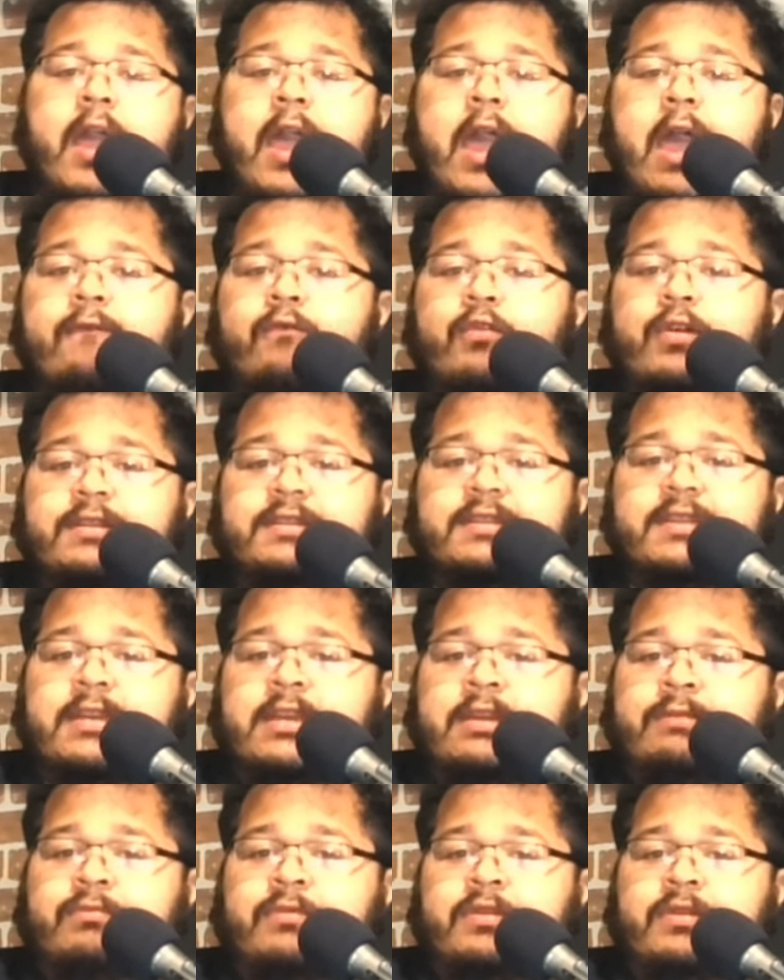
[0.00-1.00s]
Every
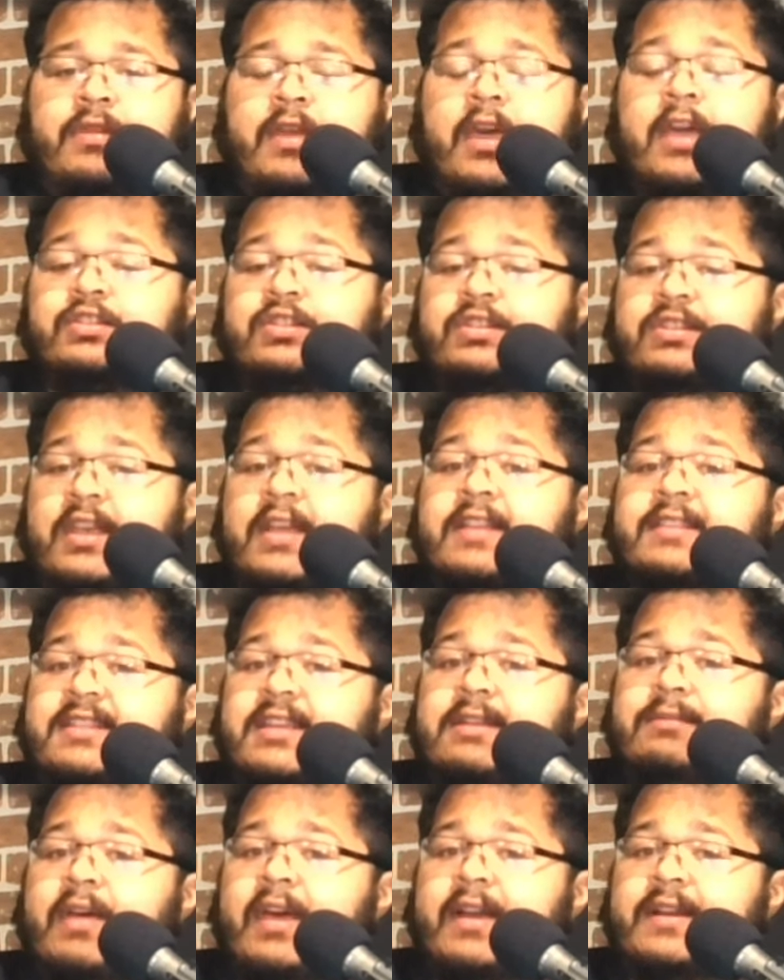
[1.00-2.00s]
team, it
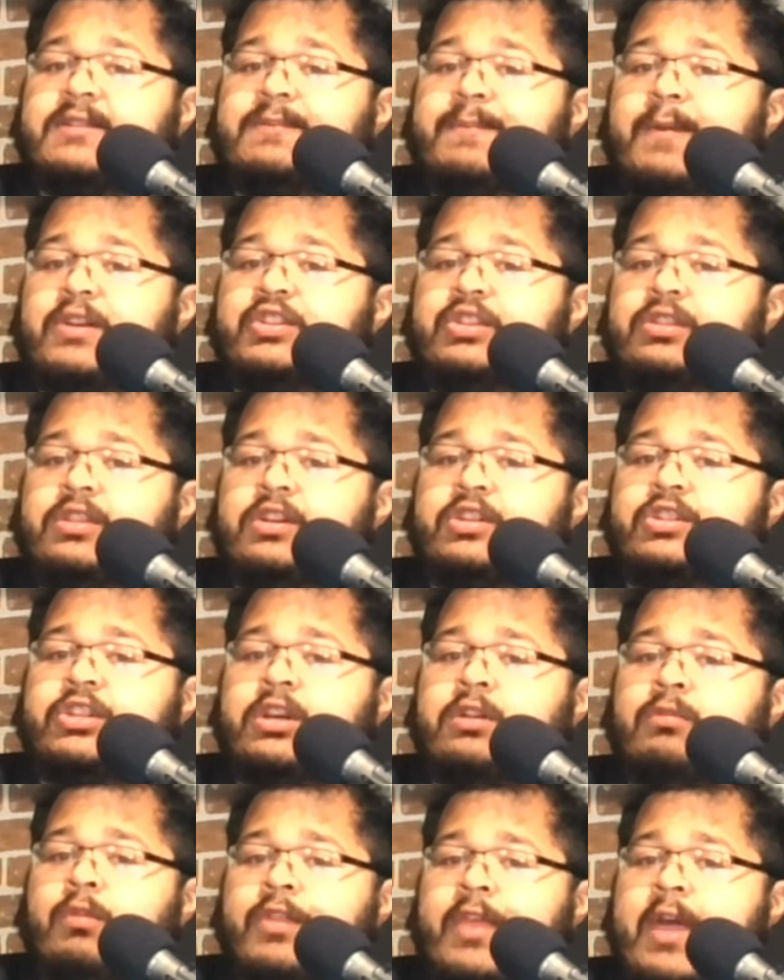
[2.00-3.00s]
seemed like, especially this
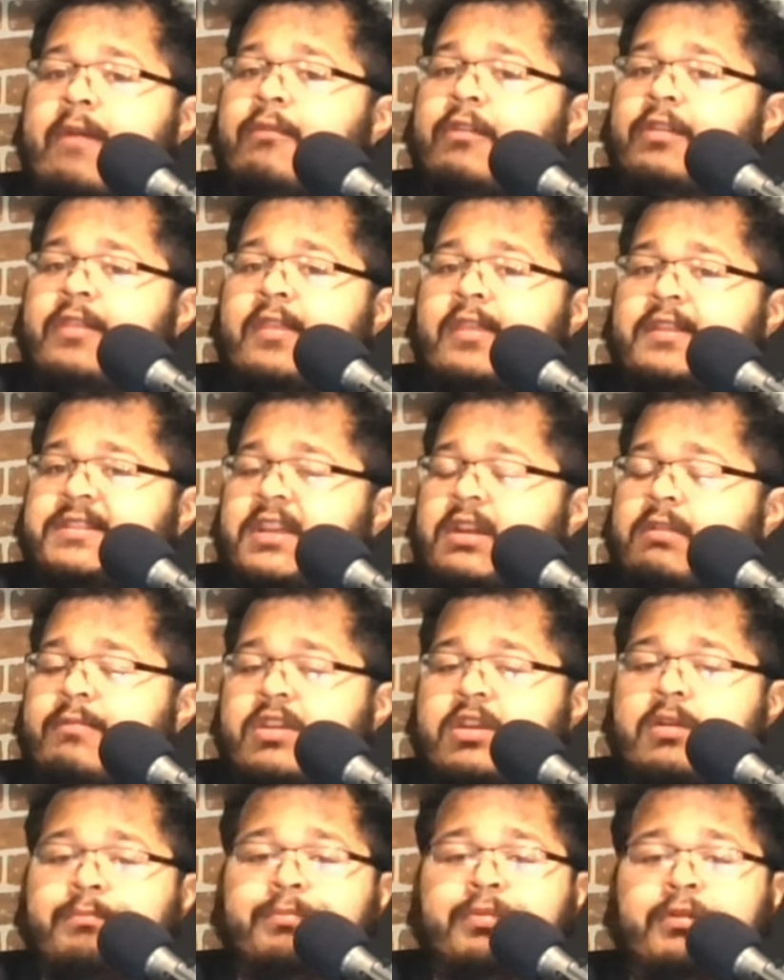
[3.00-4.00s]
year with everything that's going to be
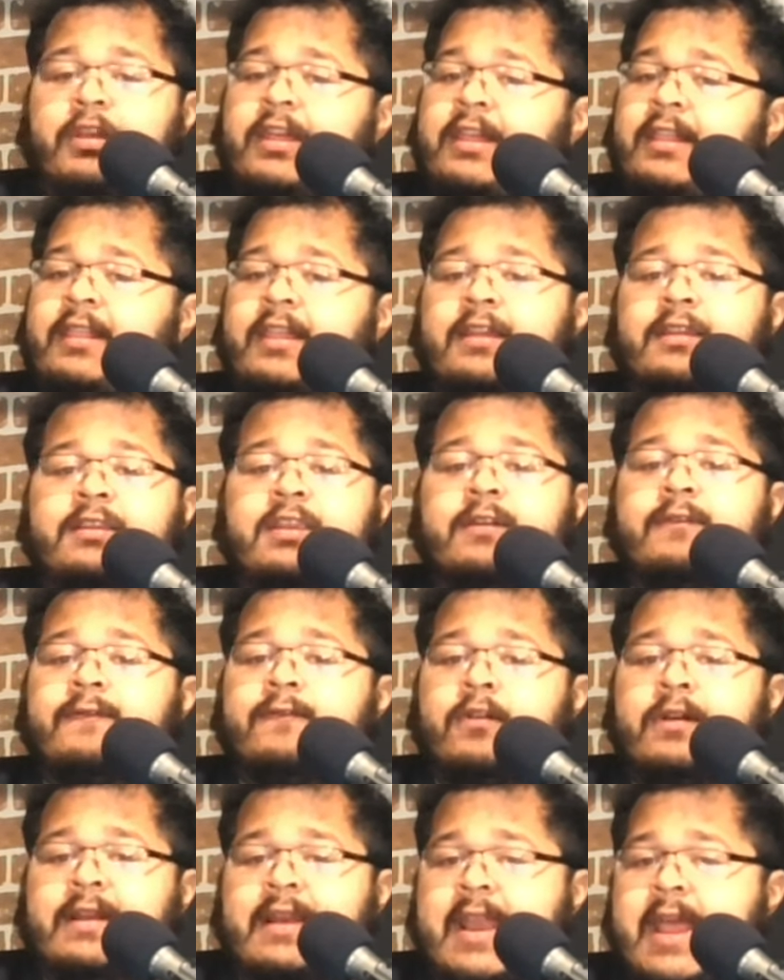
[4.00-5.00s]
completely
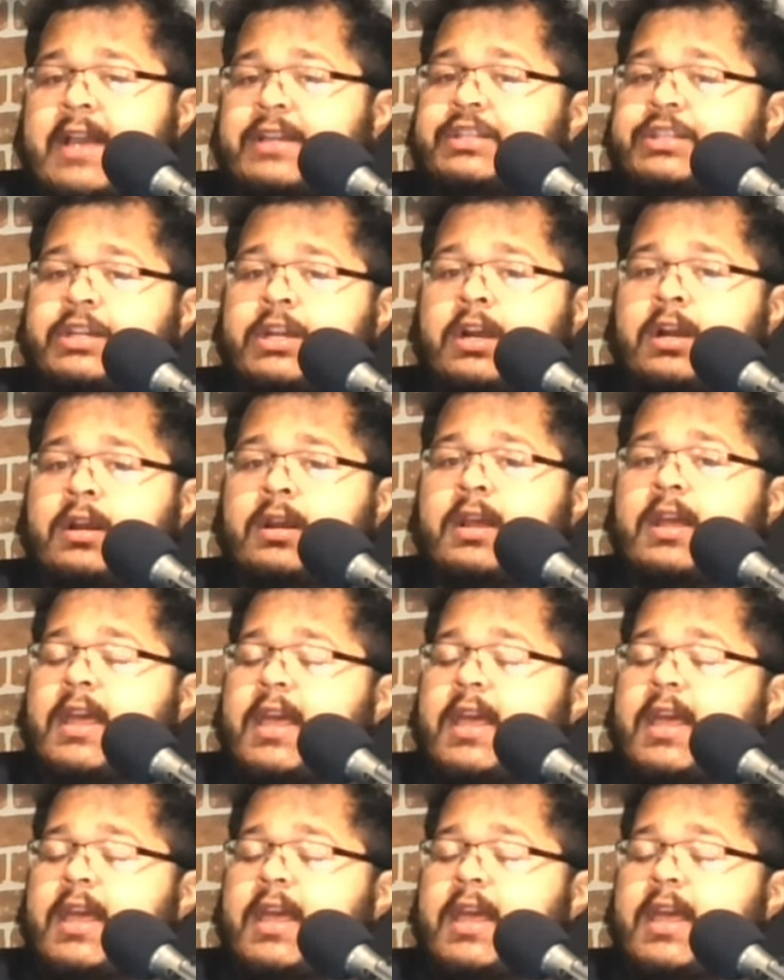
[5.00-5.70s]
different next year,